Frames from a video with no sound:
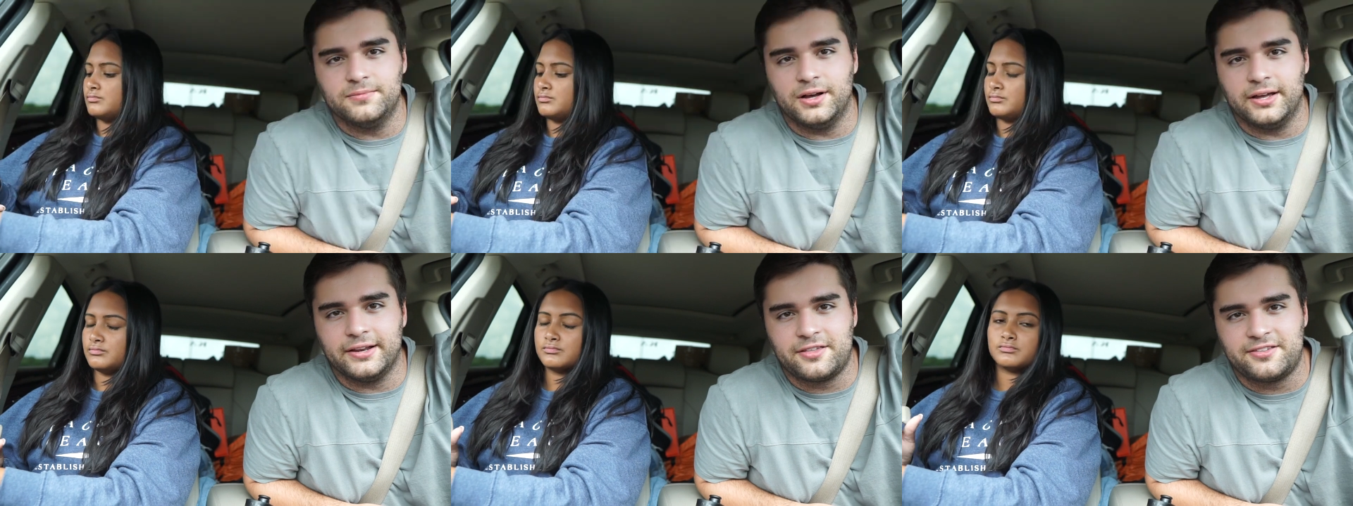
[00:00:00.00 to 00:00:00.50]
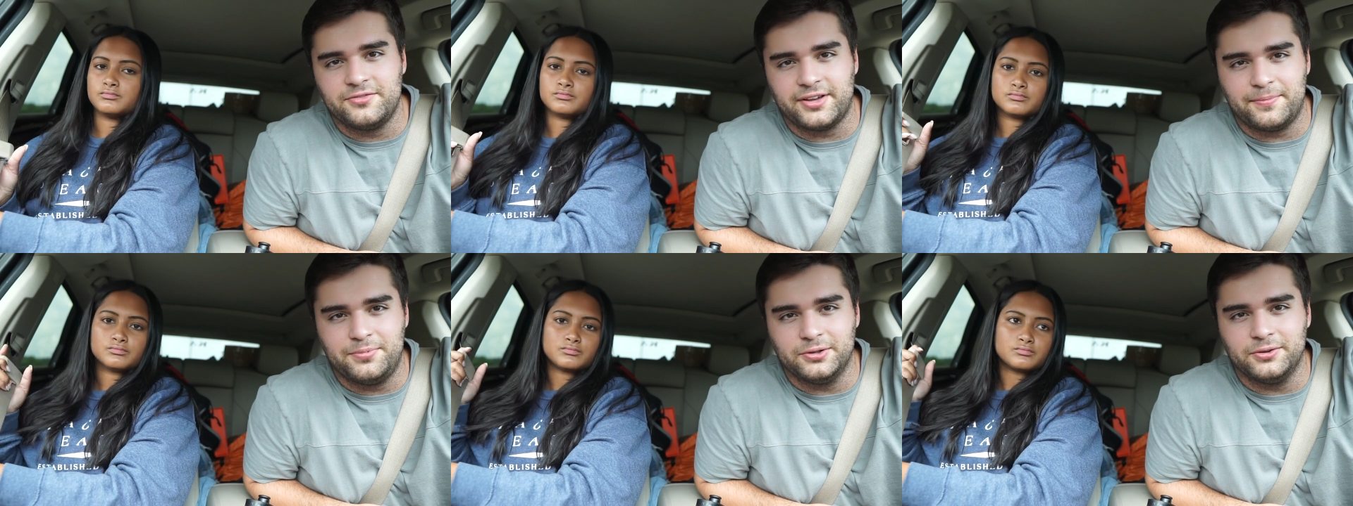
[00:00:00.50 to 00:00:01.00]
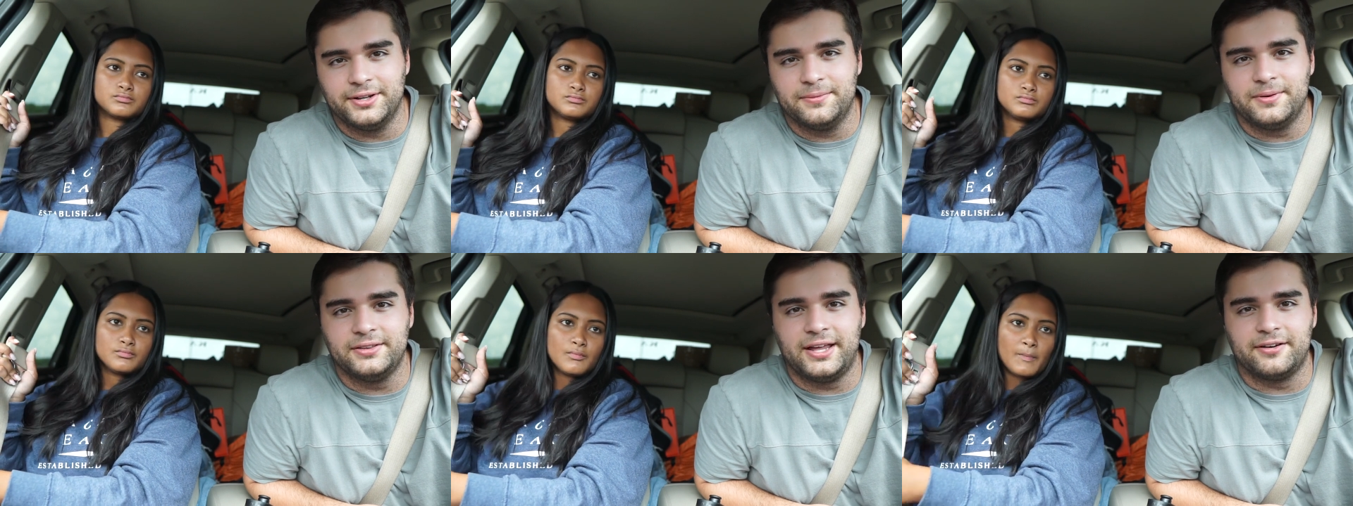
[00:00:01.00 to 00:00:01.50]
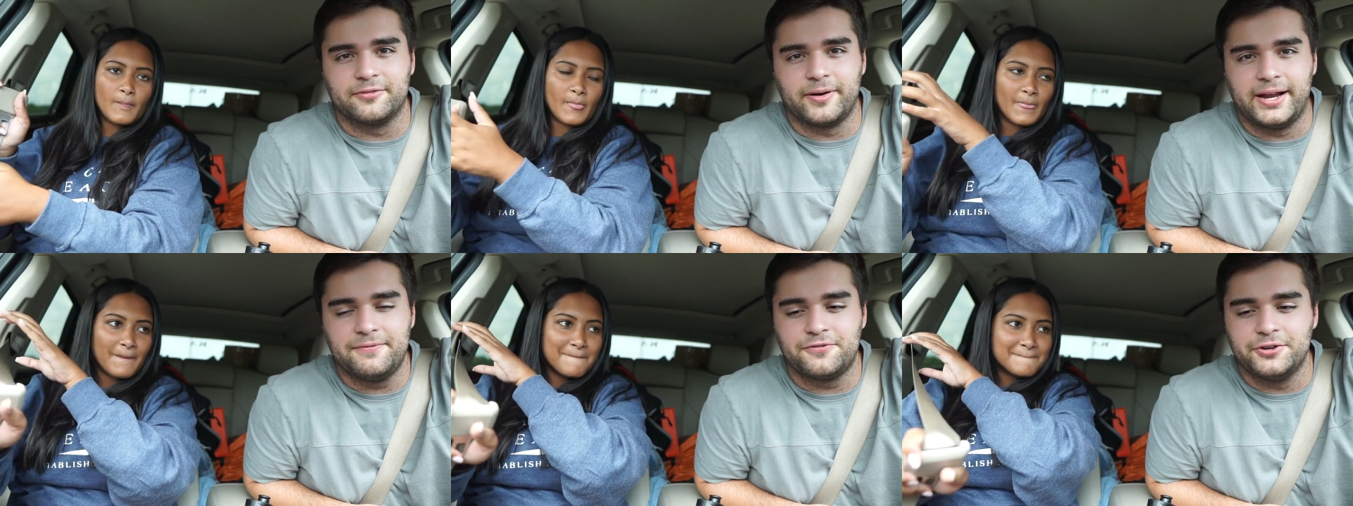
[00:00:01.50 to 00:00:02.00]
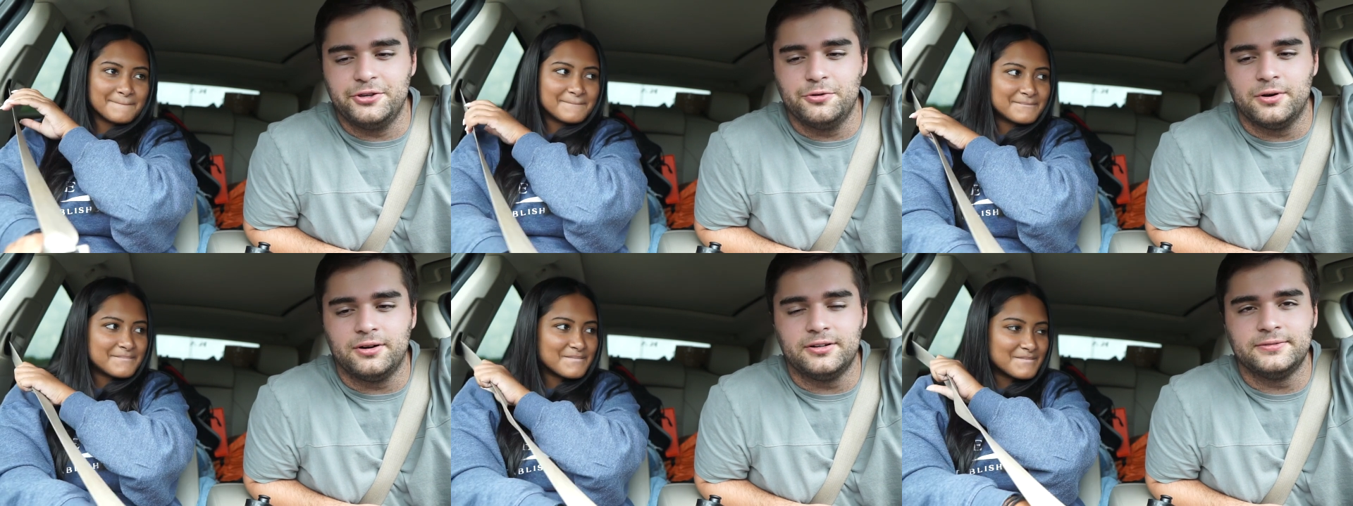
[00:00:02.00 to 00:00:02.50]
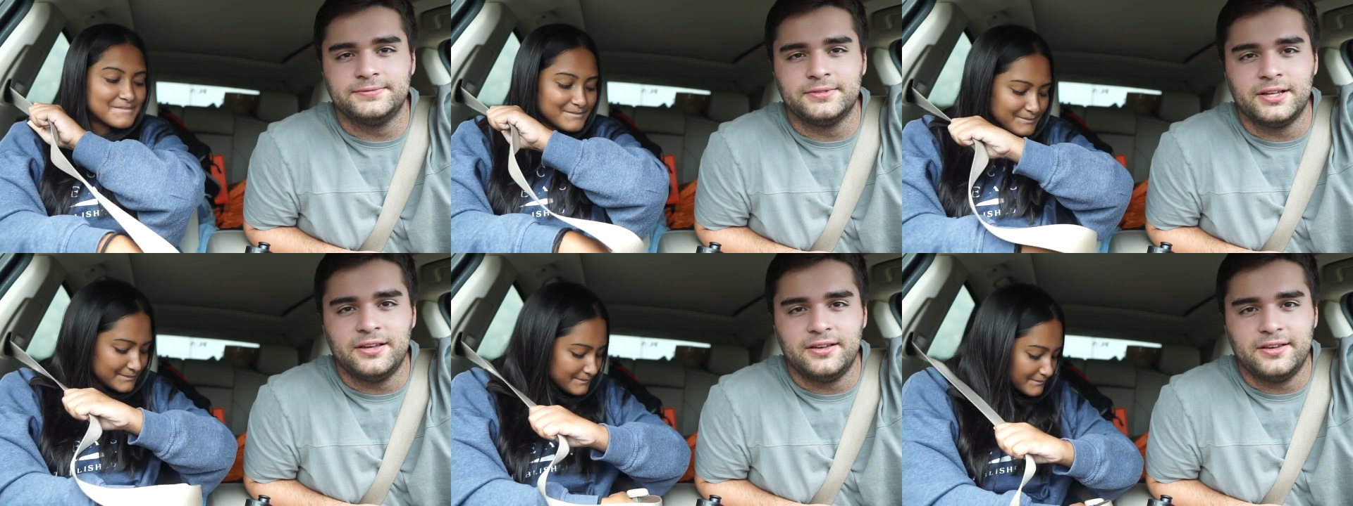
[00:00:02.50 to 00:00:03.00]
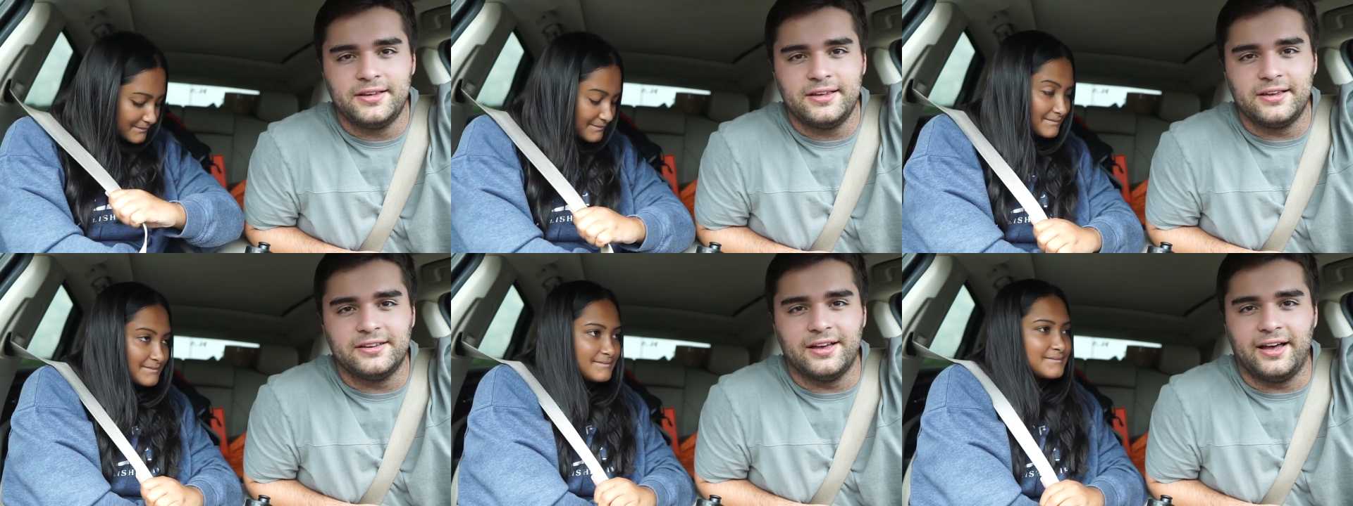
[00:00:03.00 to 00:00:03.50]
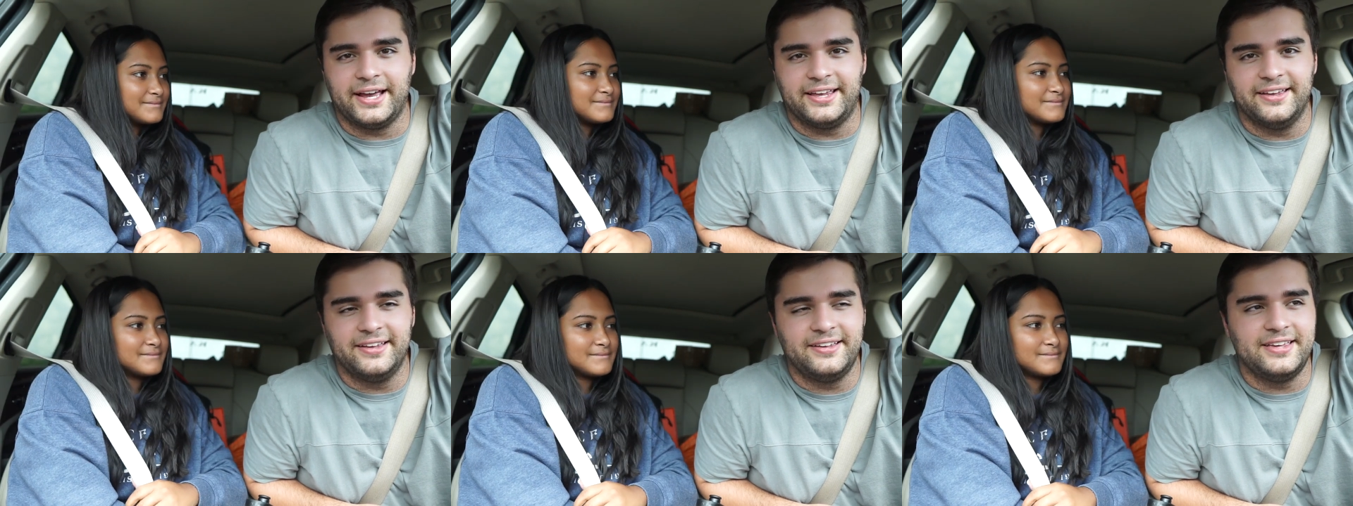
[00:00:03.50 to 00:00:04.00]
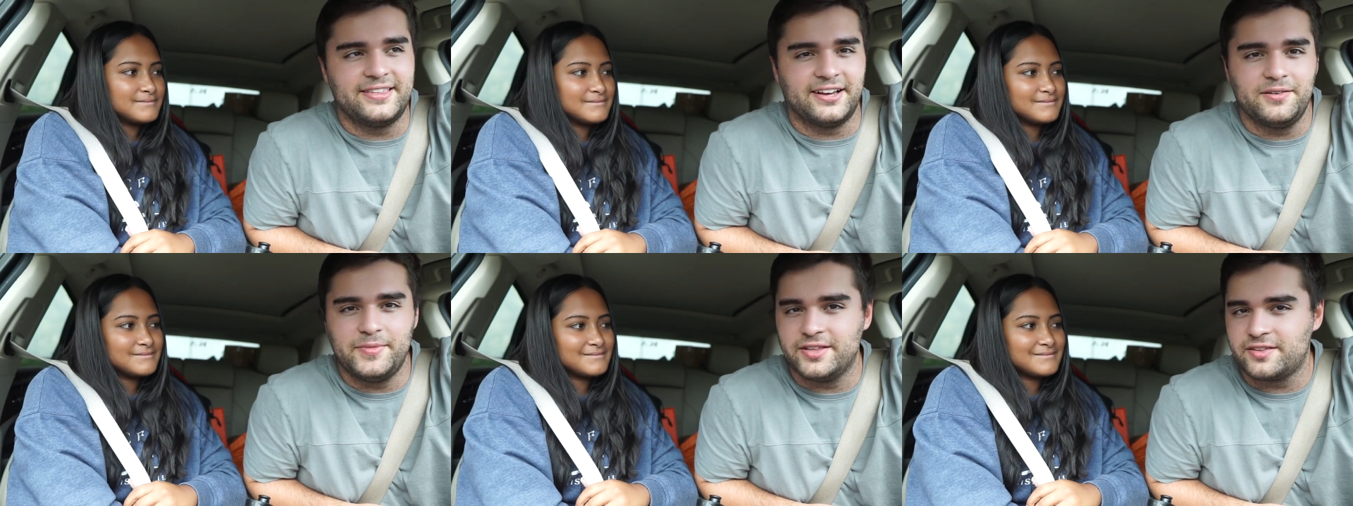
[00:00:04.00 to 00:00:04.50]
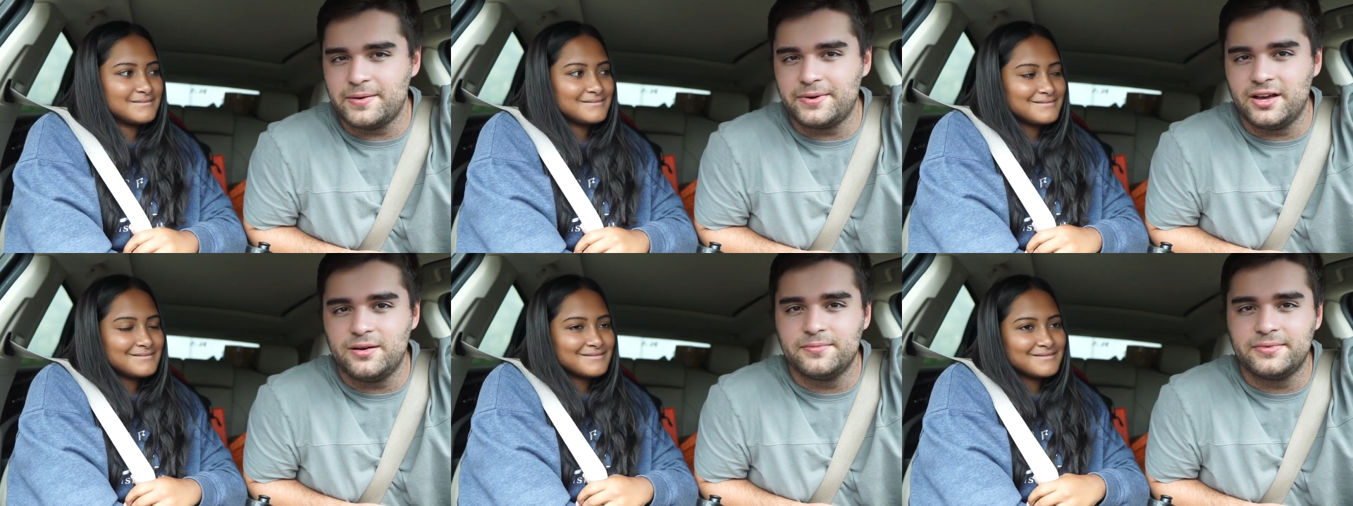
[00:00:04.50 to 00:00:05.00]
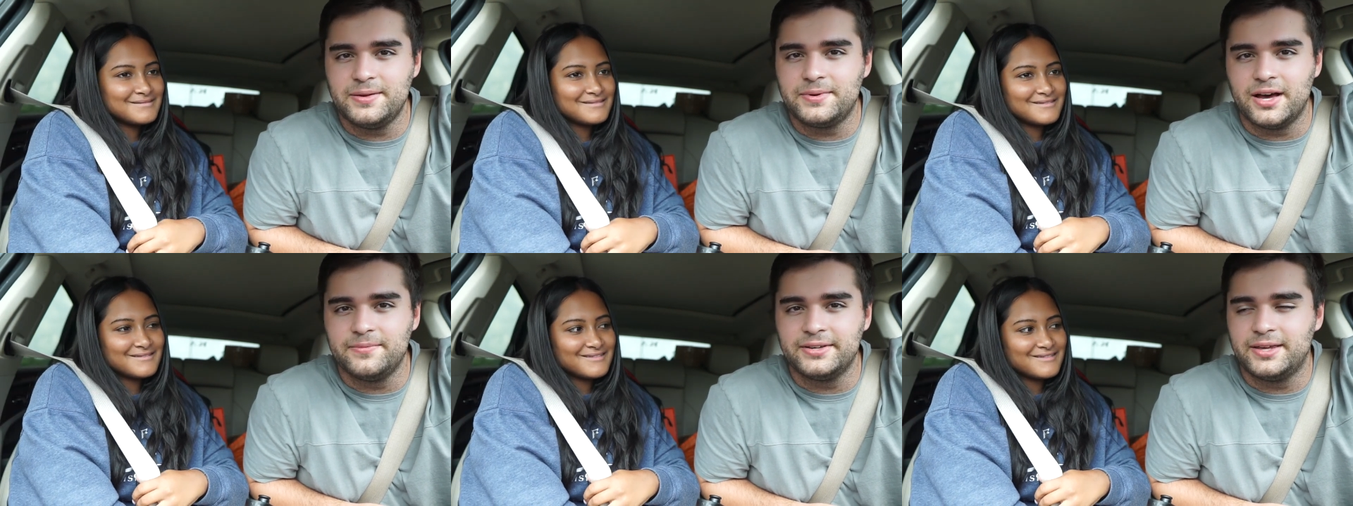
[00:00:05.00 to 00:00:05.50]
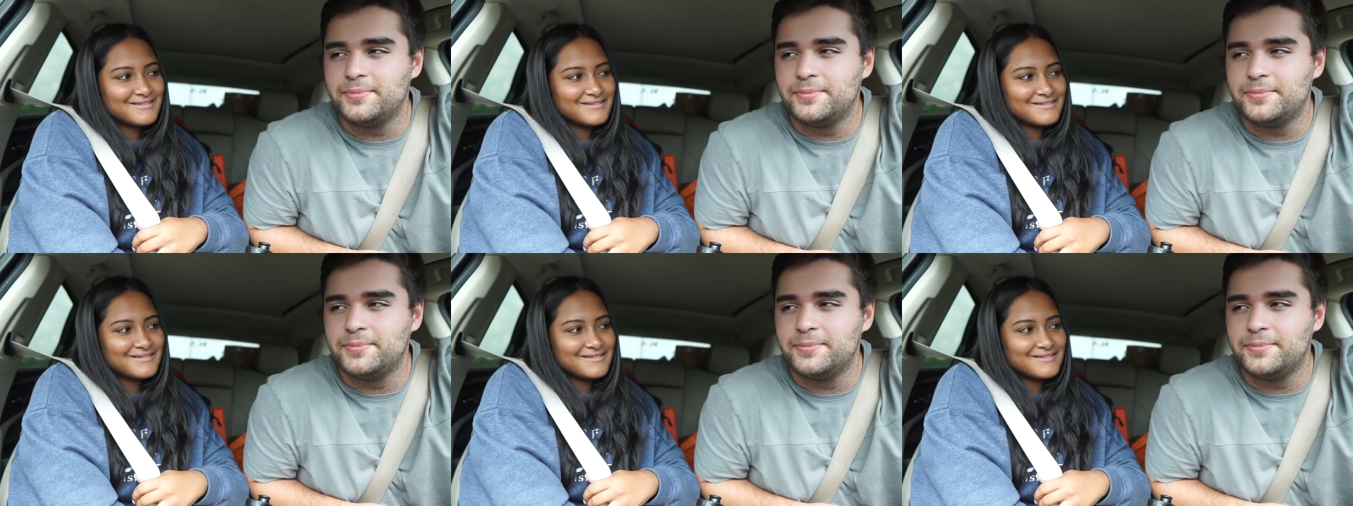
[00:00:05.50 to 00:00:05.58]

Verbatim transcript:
Speaker 1: But as soon as I pull it up on that ramp for U-Haul, like he's telling me just keep coming, keep coming,